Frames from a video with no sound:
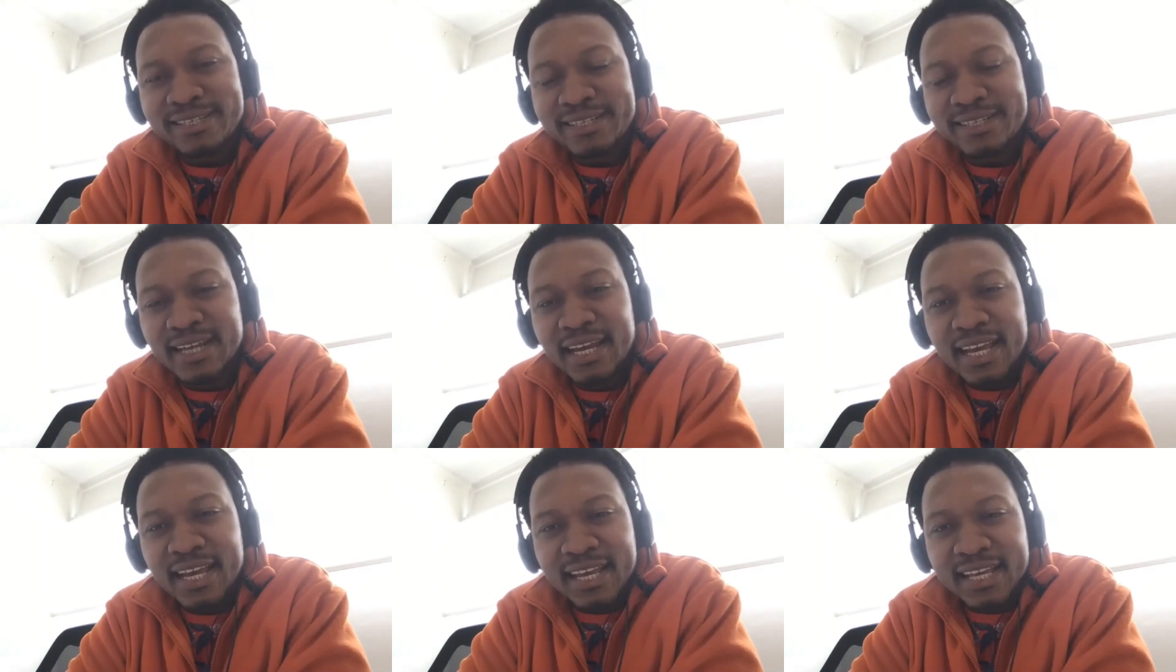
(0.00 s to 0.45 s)

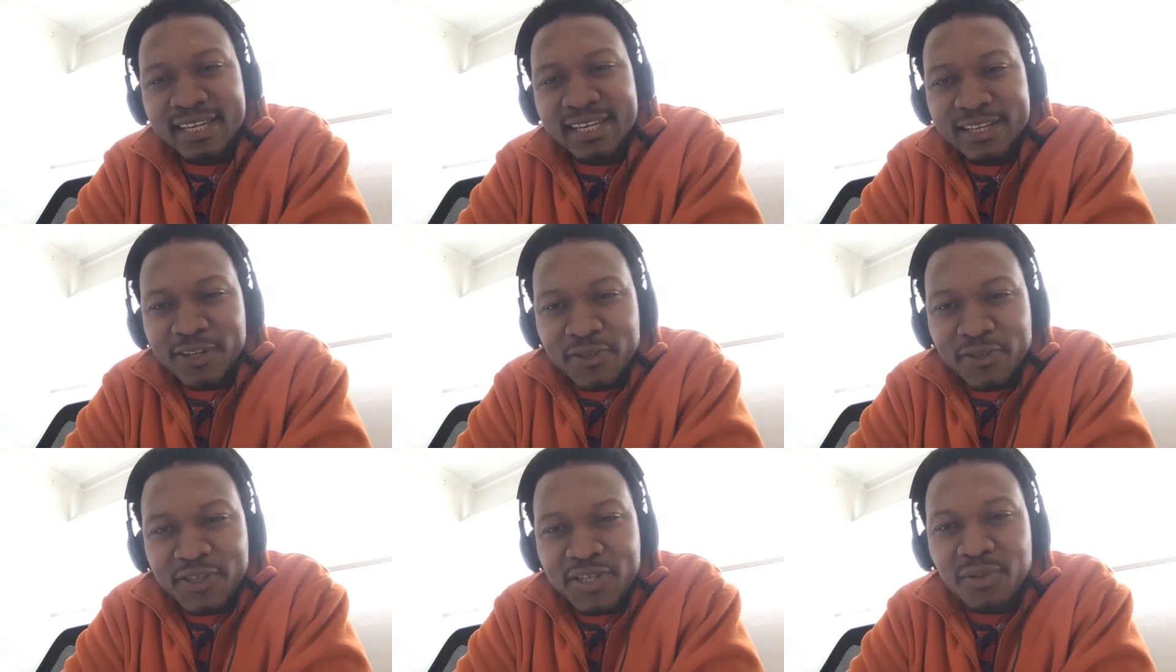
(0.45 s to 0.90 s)
And
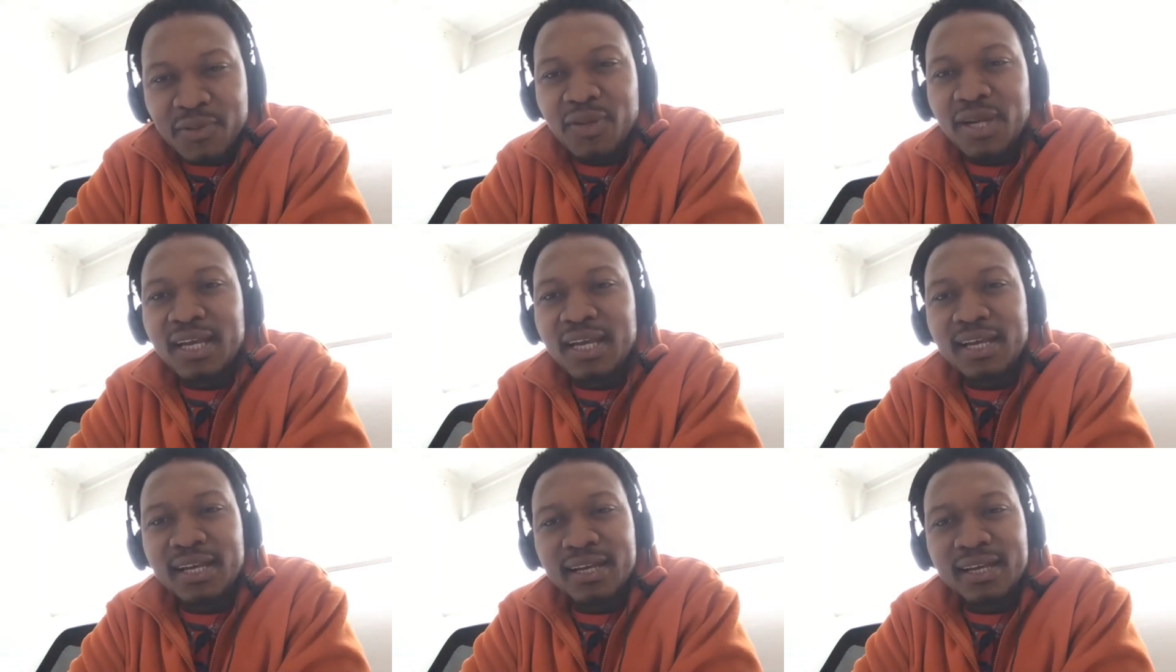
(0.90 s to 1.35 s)

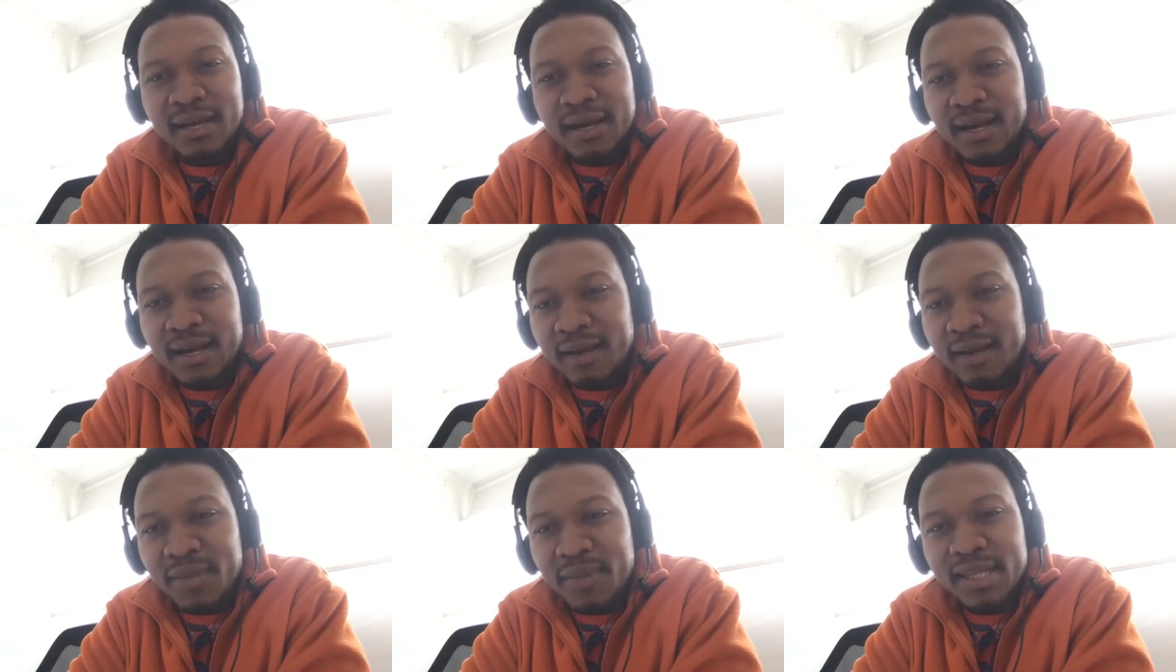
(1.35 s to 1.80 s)
similar
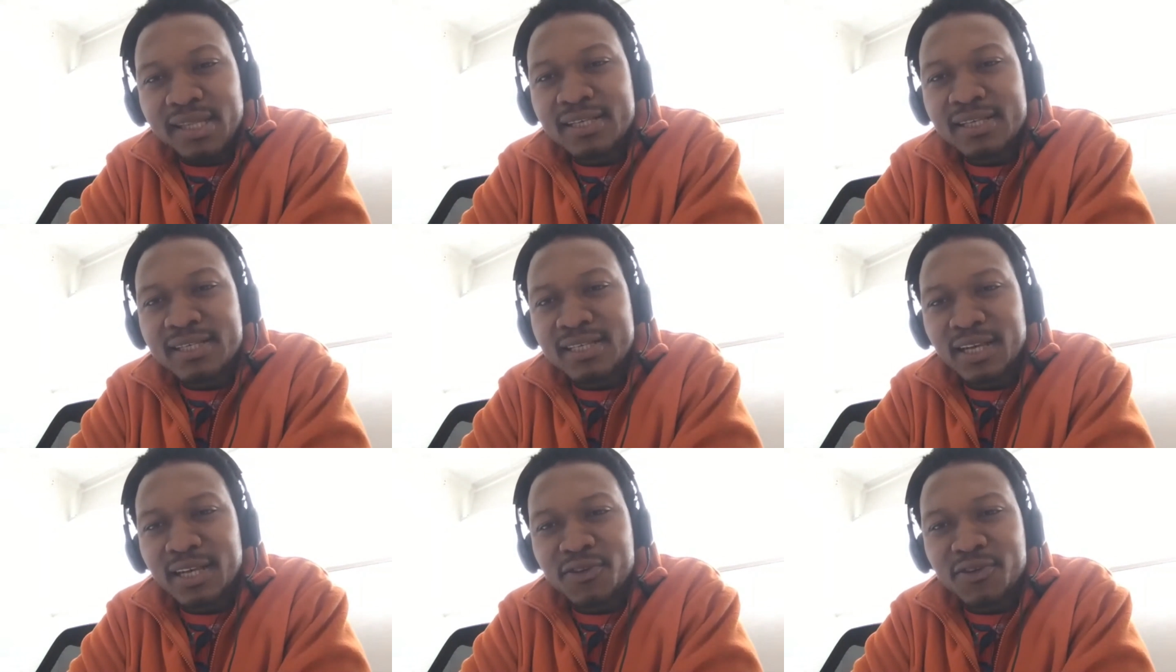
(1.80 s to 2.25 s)

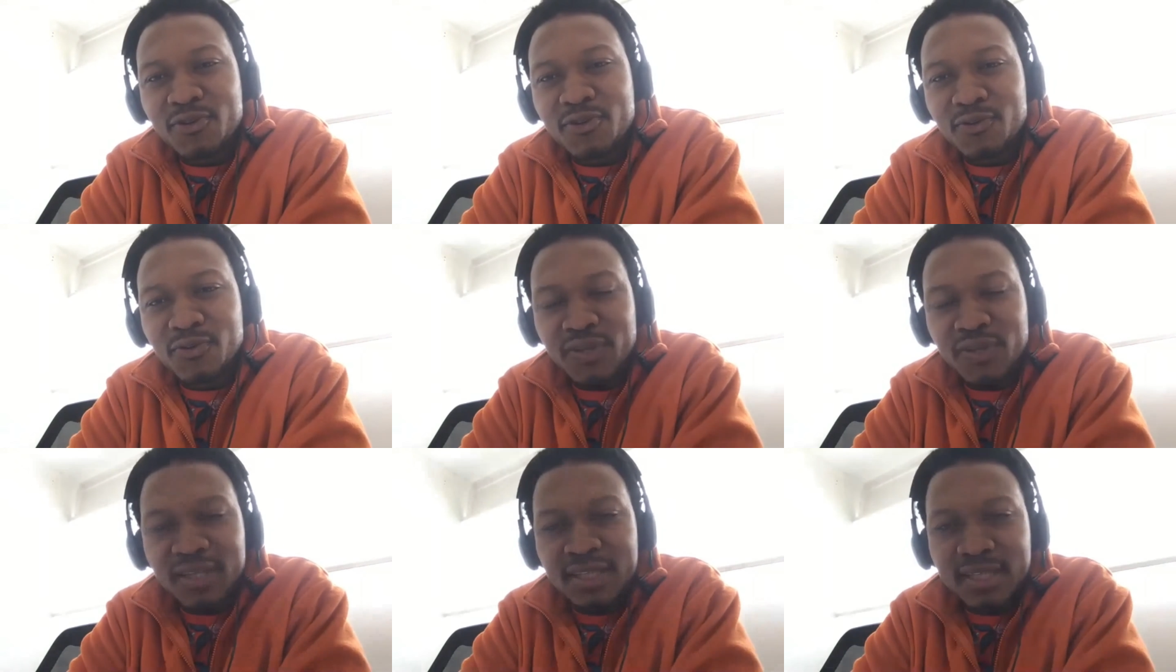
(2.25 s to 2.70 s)
methods are
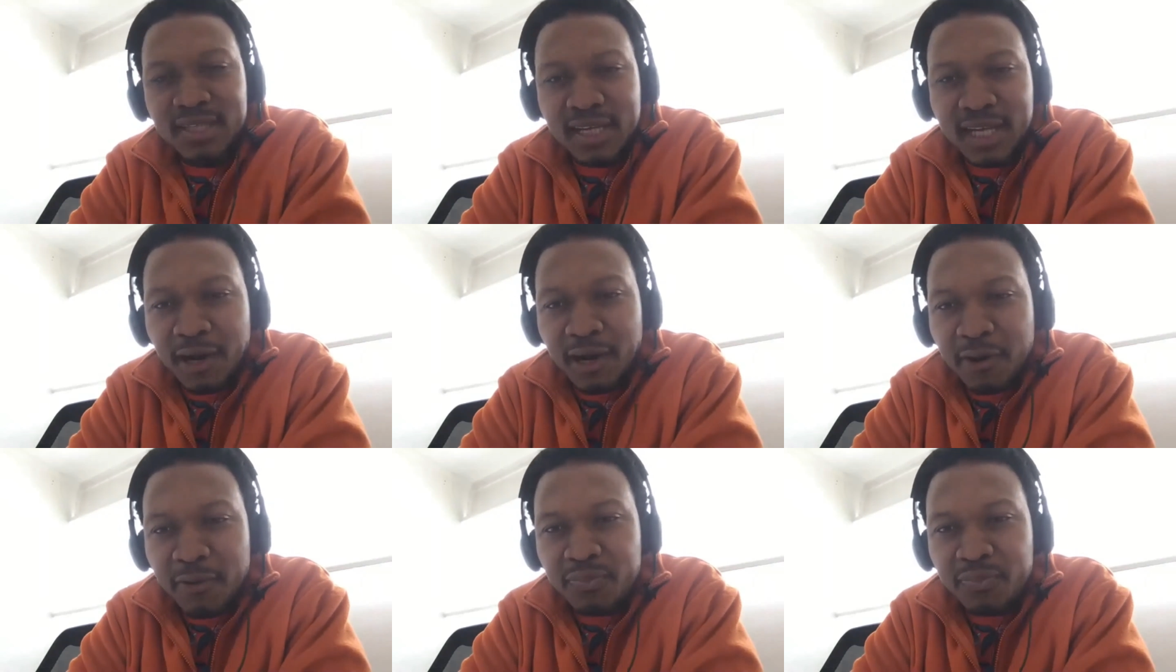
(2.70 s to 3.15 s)
used within the
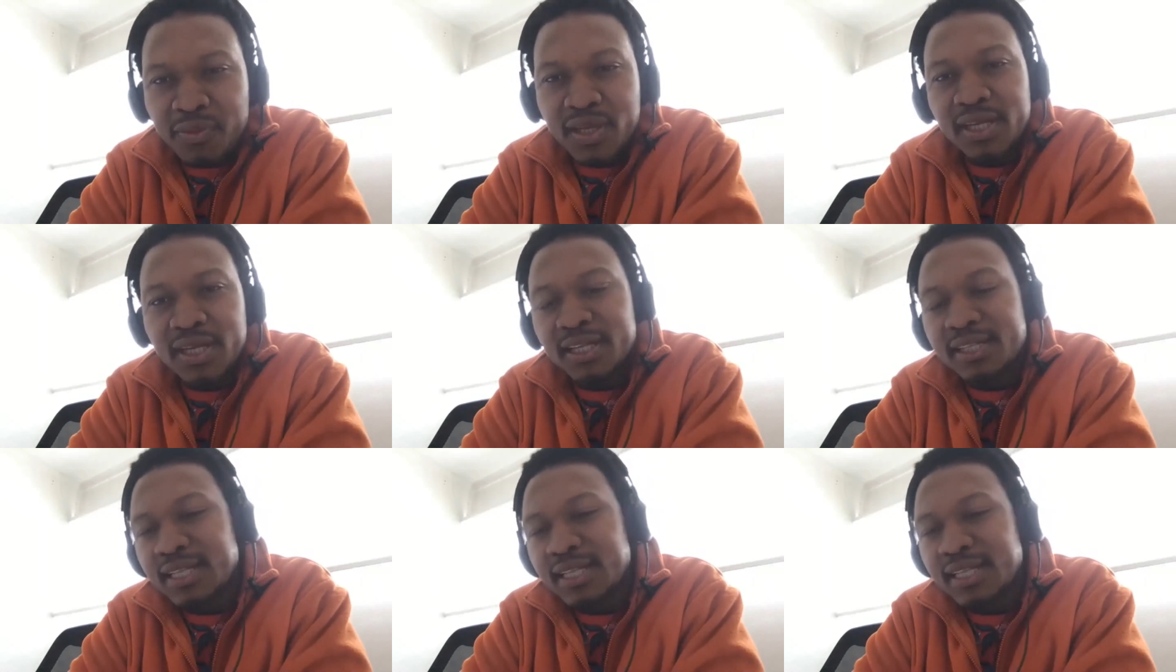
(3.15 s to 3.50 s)
Caribbean